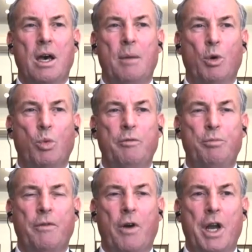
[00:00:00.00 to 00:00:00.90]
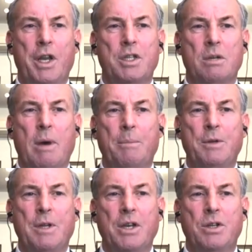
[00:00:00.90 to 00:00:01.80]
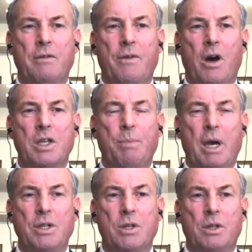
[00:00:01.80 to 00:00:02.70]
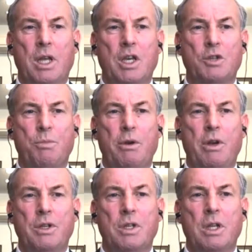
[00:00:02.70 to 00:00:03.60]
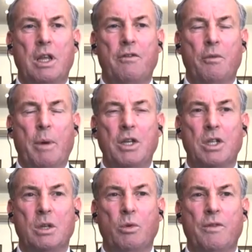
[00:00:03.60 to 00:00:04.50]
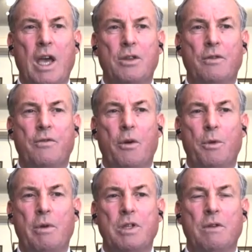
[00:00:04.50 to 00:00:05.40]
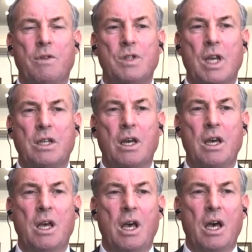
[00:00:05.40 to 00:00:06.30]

but we've provided some updated advice based on the experience and the information that we've gathered from the rest of the sector,